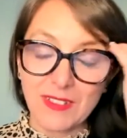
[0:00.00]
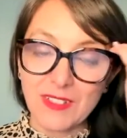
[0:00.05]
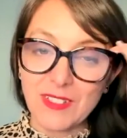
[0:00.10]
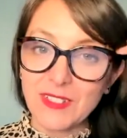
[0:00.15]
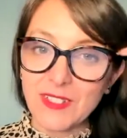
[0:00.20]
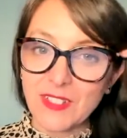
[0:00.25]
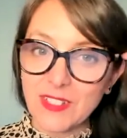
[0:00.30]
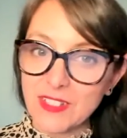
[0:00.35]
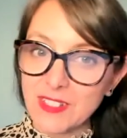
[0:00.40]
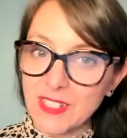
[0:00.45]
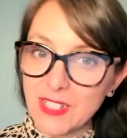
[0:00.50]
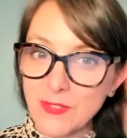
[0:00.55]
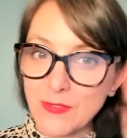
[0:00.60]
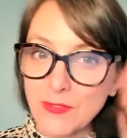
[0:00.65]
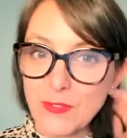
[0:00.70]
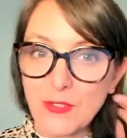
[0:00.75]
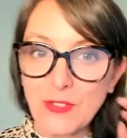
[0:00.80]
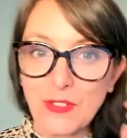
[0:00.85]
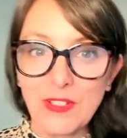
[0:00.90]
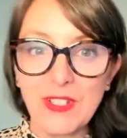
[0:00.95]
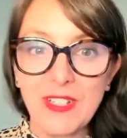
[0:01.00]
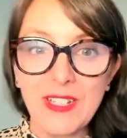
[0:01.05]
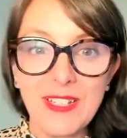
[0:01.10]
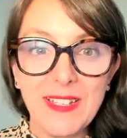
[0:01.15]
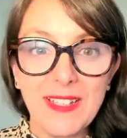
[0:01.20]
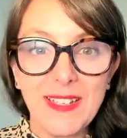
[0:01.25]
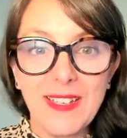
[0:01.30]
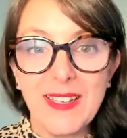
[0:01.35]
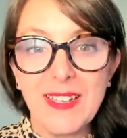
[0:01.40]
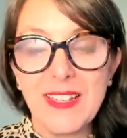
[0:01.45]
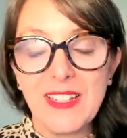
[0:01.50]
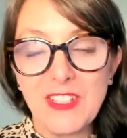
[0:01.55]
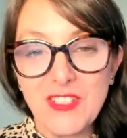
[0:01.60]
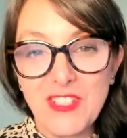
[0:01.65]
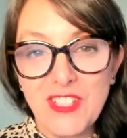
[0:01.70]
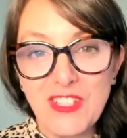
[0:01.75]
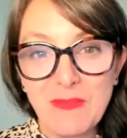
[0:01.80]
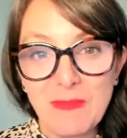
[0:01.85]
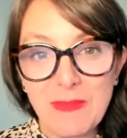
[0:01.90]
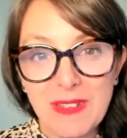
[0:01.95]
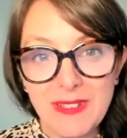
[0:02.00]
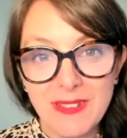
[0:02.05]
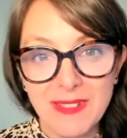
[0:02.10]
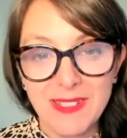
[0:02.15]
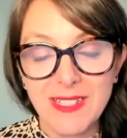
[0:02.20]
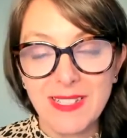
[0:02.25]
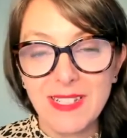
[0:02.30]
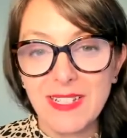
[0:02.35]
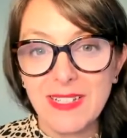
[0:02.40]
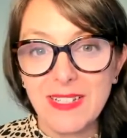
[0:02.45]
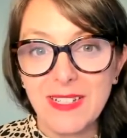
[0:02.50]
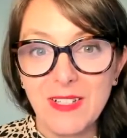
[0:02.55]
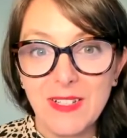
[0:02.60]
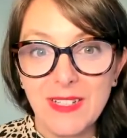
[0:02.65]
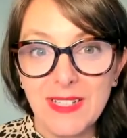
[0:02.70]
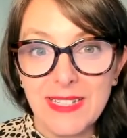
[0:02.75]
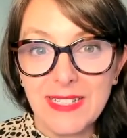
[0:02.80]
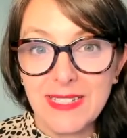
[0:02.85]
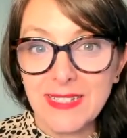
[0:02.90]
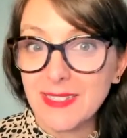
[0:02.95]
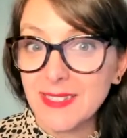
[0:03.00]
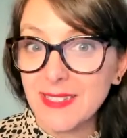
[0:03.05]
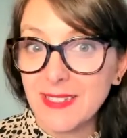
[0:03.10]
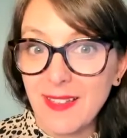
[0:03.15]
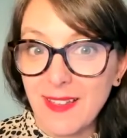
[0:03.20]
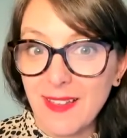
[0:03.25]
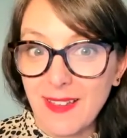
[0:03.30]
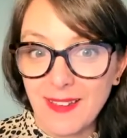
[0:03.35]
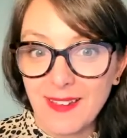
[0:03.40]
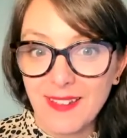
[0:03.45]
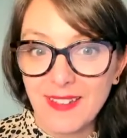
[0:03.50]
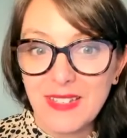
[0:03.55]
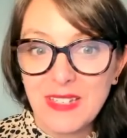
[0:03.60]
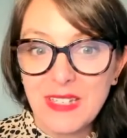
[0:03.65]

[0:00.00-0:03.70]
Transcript: successful achievement is like.